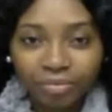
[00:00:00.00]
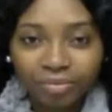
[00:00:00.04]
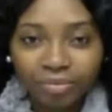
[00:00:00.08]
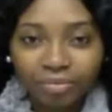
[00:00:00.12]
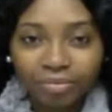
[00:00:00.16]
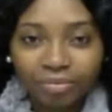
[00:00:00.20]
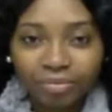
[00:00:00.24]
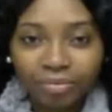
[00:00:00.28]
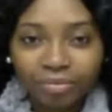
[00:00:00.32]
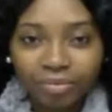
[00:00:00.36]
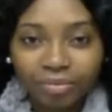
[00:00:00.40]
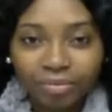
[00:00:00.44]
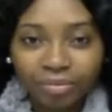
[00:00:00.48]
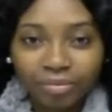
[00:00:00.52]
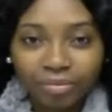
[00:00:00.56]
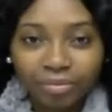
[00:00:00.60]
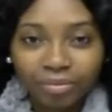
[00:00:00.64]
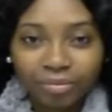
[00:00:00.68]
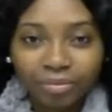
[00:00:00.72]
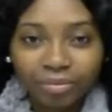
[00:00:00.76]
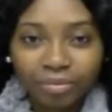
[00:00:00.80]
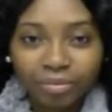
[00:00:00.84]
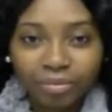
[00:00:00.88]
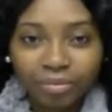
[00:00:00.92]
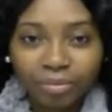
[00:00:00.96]

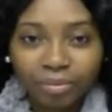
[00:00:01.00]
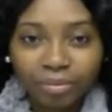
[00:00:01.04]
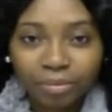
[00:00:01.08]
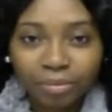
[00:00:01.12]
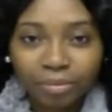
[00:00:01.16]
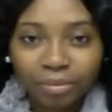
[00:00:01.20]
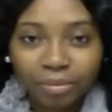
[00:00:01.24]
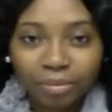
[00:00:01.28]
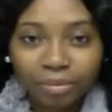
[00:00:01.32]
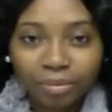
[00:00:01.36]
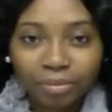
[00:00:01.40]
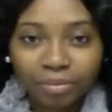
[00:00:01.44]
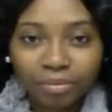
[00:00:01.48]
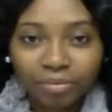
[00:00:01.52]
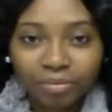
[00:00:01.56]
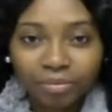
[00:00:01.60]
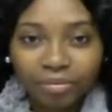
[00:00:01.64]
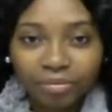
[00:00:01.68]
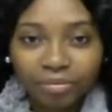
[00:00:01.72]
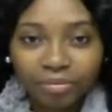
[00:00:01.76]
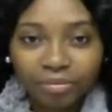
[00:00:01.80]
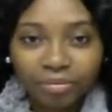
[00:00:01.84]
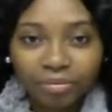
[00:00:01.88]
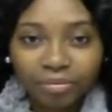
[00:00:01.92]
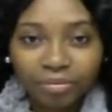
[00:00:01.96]

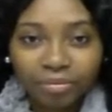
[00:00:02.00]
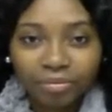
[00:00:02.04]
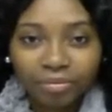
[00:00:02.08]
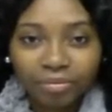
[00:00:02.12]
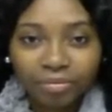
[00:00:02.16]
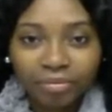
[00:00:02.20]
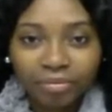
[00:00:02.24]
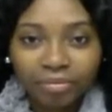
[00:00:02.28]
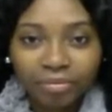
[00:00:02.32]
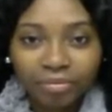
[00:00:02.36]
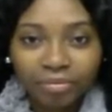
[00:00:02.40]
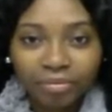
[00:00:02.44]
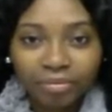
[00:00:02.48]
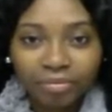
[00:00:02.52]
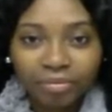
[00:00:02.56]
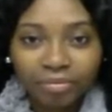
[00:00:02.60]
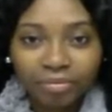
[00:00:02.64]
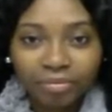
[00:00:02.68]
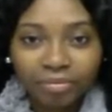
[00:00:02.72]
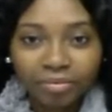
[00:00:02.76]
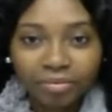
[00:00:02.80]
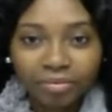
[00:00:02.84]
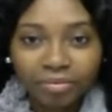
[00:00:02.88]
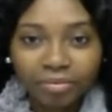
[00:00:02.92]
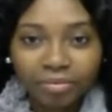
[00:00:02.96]

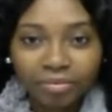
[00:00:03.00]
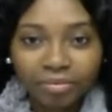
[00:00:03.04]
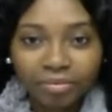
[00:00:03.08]
(silent)